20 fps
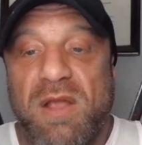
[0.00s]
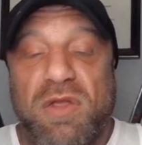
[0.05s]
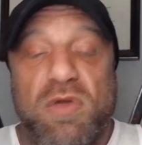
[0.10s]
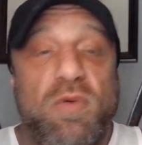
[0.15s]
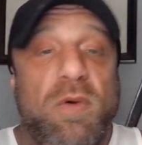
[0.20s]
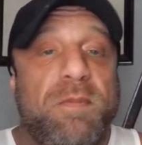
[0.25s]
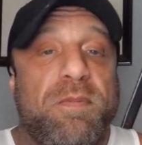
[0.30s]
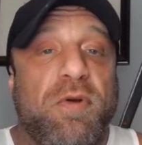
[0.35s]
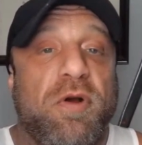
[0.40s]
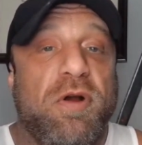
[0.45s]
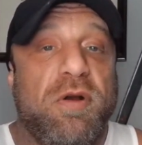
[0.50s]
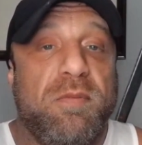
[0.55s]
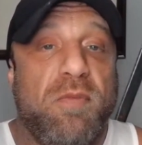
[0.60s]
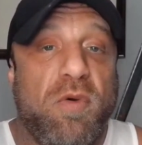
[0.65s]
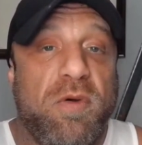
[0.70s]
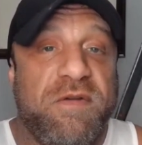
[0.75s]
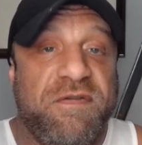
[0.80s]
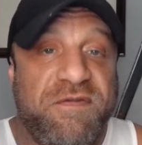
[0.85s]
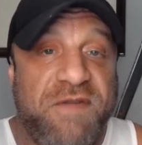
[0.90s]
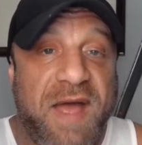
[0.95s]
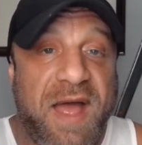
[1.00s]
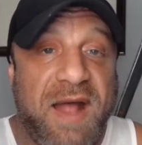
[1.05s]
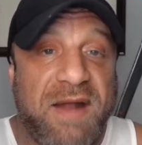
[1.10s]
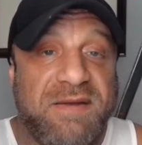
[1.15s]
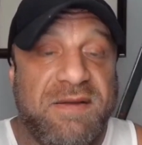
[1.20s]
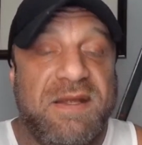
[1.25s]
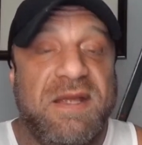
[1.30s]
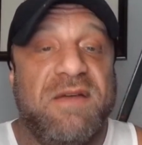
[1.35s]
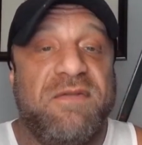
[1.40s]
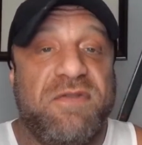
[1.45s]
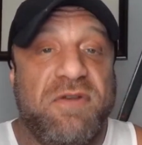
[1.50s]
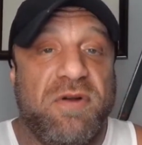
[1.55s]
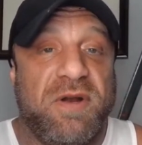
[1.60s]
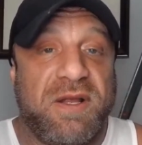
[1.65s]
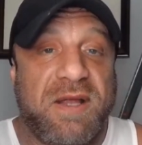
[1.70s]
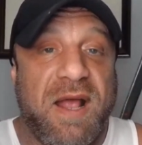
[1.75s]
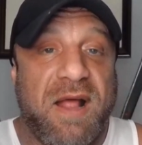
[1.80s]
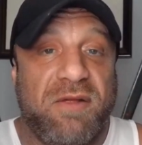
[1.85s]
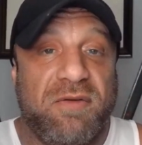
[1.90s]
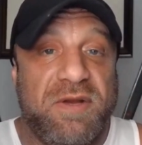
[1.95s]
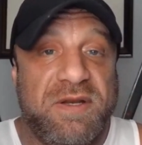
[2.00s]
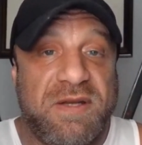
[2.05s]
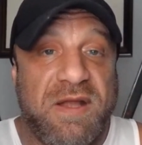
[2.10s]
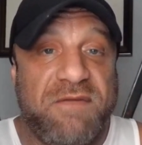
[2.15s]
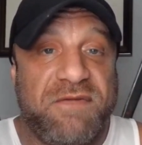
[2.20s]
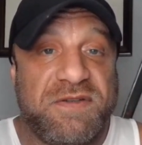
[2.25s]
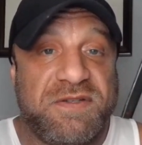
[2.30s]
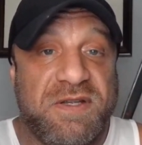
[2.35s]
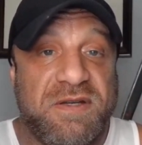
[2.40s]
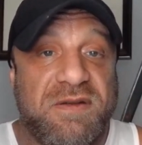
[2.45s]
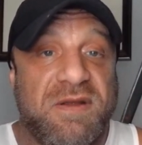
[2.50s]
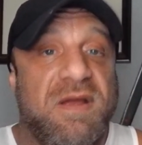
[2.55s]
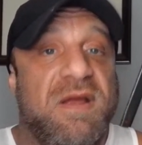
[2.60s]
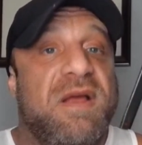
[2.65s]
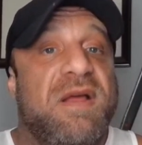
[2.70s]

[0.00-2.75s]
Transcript: you will burn more fat if you're in a calorie deficit.